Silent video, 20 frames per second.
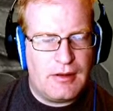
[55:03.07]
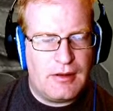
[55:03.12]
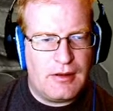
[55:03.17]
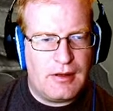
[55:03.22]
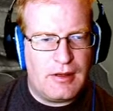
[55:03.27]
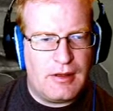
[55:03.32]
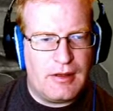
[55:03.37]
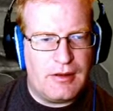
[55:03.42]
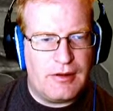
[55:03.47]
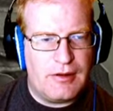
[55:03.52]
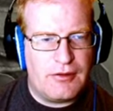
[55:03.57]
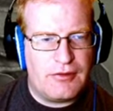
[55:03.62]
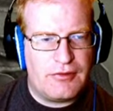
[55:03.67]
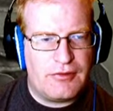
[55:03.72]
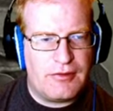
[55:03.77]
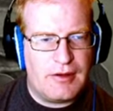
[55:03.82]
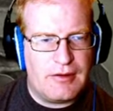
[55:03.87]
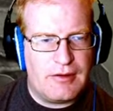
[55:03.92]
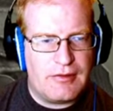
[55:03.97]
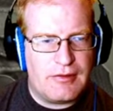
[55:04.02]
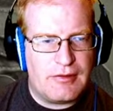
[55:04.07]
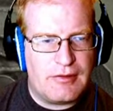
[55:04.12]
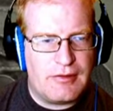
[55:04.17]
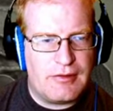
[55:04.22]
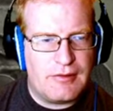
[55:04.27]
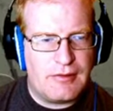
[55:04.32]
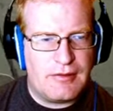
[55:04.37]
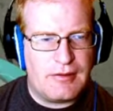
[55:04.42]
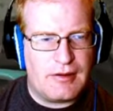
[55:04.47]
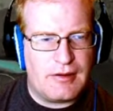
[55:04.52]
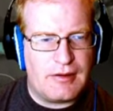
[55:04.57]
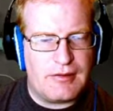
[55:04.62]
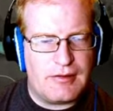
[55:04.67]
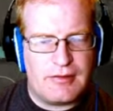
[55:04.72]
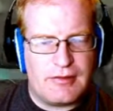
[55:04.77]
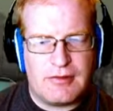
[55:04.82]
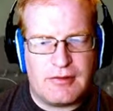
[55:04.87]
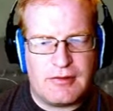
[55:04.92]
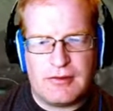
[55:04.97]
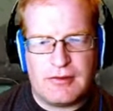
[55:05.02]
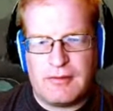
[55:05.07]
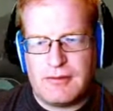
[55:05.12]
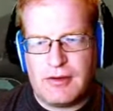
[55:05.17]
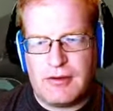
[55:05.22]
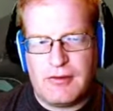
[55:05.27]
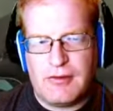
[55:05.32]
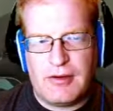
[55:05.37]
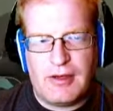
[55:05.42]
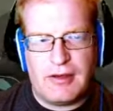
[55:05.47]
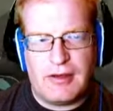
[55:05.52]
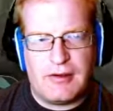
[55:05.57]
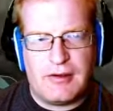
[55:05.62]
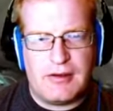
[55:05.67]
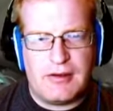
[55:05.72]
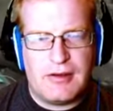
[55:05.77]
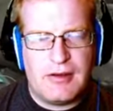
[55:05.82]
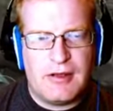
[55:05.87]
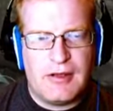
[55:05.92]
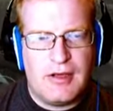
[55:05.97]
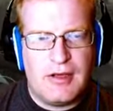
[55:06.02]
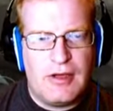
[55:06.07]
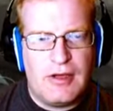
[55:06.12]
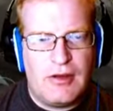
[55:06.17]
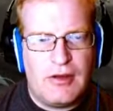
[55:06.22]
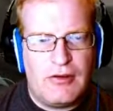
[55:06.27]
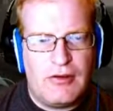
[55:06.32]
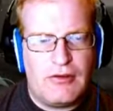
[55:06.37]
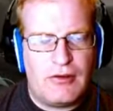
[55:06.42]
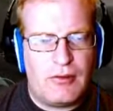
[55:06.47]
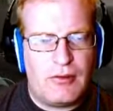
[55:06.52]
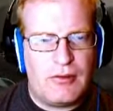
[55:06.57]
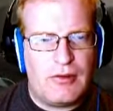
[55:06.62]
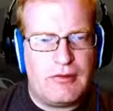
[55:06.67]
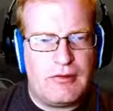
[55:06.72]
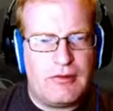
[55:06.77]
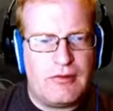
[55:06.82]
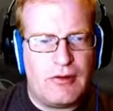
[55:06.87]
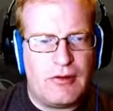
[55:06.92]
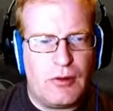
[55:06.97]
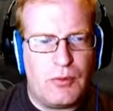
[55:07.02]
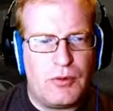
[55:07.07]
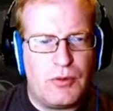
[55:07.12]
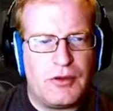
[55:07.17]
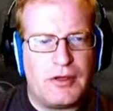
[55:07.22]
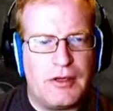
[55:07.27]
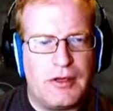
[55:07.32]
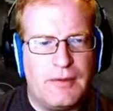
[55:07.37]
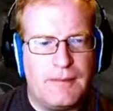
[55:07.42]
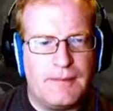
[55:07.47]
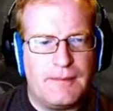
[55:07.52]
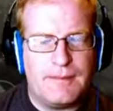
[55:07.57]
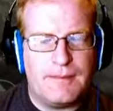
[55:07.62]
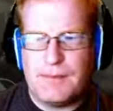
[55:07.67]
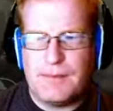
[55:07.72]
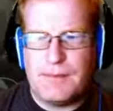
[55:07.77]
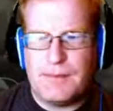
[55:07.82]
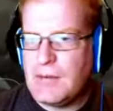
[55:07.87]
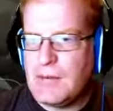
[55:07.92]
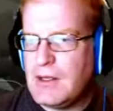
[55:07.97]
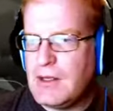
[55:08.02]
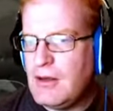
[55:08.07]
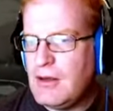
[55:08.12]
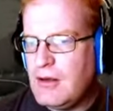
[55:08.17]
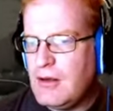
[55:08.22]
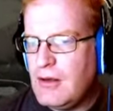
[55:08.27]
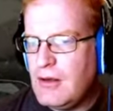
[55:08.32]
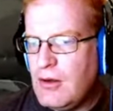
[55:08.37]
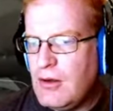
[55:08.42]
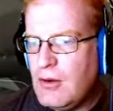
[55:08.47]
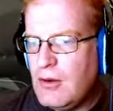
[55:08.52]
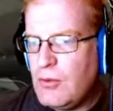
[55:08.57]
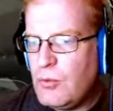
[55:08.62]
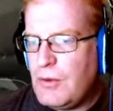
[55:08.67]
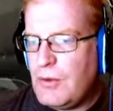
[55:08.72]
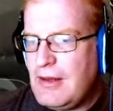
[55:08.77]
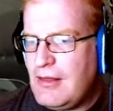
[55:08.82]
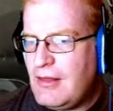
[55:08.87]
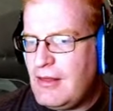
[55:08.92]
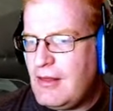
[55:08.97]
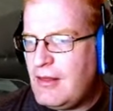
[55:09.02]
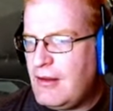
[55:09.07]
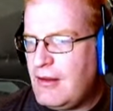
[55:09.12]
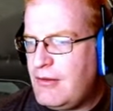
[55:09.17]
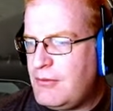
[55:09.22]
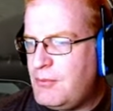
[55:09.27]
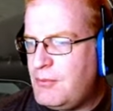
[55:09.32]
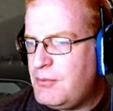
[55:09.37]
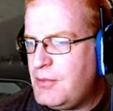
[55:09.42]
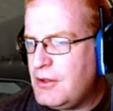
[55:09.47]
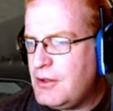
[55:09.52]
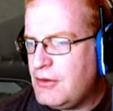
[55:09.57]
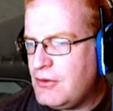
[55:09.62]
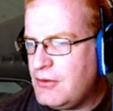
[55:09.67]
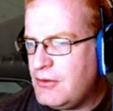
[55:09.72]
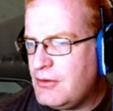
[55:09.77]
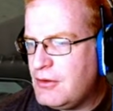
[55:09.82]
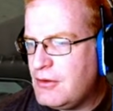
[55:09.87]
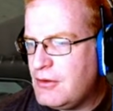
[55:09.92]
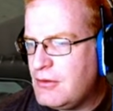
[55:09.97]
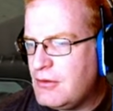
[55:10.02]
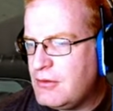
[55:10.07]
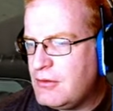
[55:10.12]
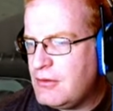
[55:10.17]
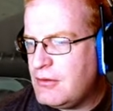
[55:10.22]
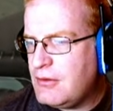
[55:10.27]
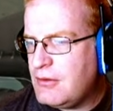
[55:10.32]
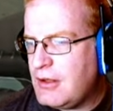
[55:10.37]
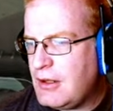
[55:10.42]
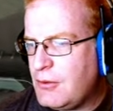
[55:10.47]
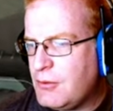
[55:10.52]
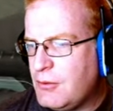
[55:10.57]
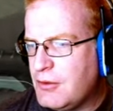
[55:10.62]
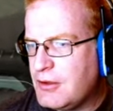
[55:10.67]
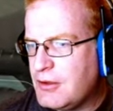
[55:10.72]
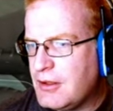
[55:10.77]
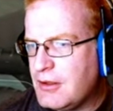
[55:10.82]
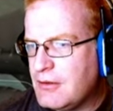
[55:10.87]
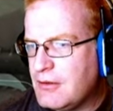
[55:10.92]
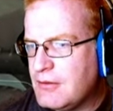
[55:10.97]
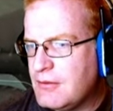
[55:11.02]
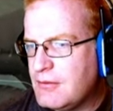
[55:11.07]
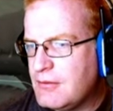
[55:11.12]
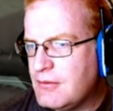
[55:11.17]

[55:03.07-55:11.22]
And there it shreds. Nice. All right. So this is all working. With this build now working,